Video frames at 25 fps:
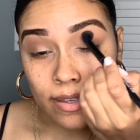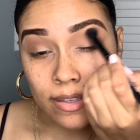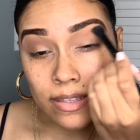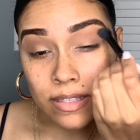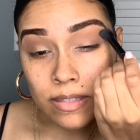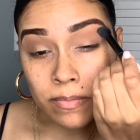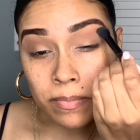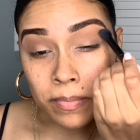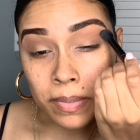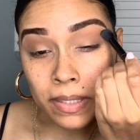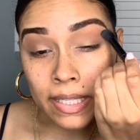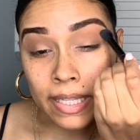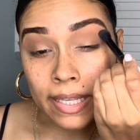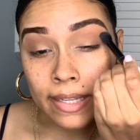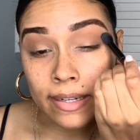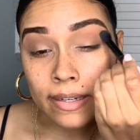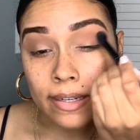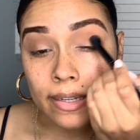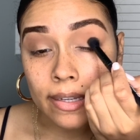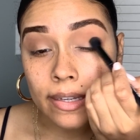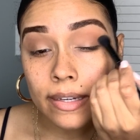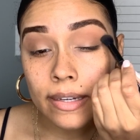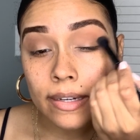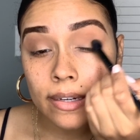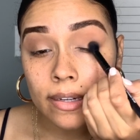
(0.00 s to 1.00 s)
is
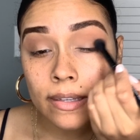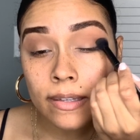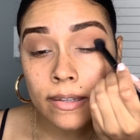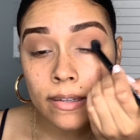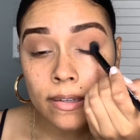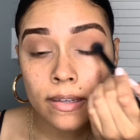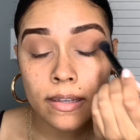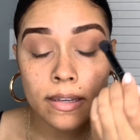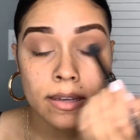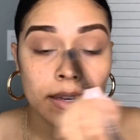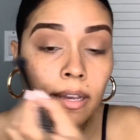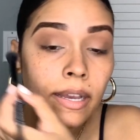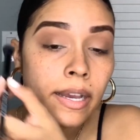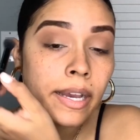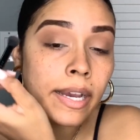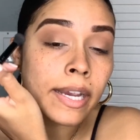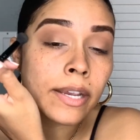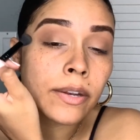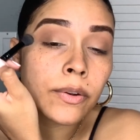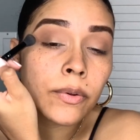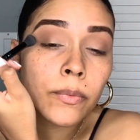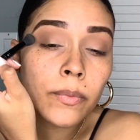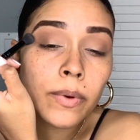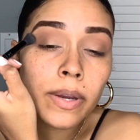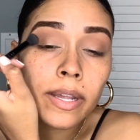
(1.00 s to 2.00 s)
blended. I
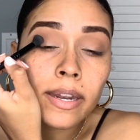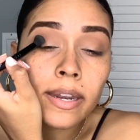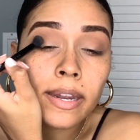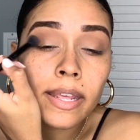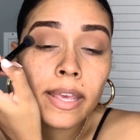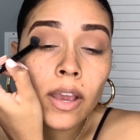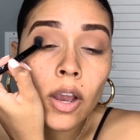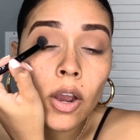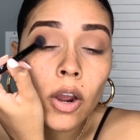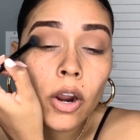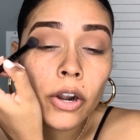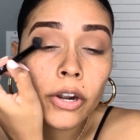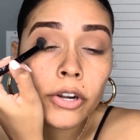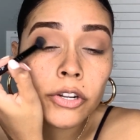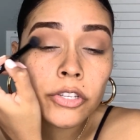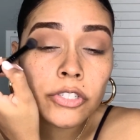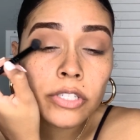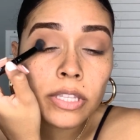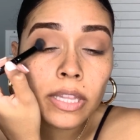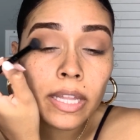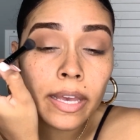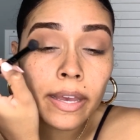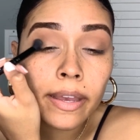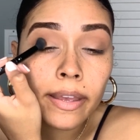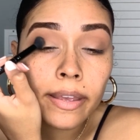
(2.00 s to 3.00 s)
don't want any harsh
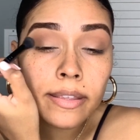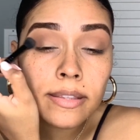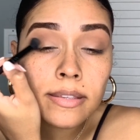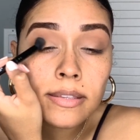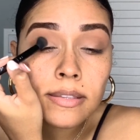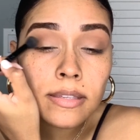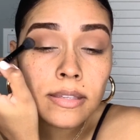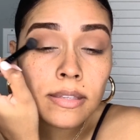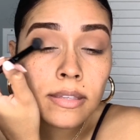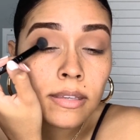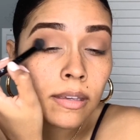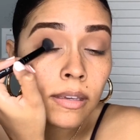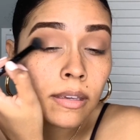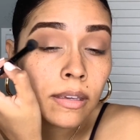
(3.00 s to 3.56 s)
lines.